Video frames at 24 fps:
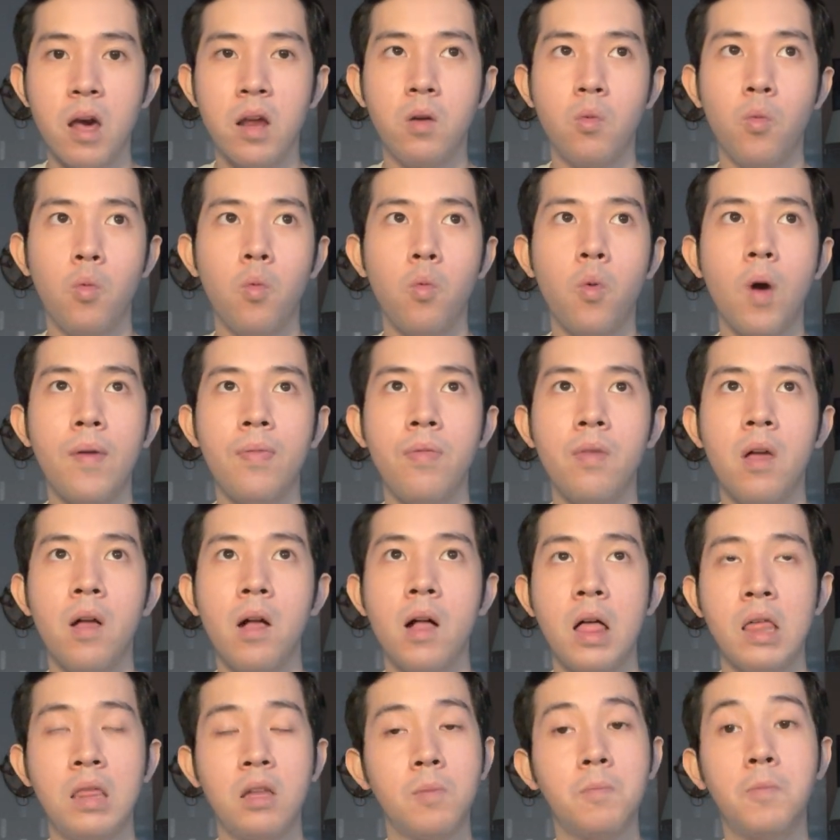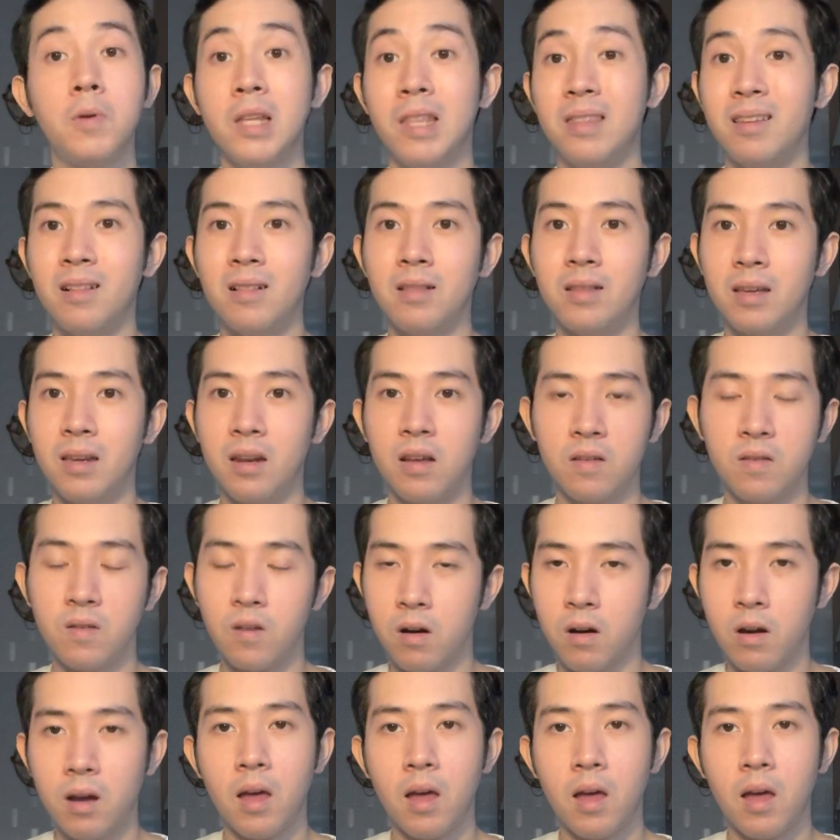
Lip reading: and what their political leanings are.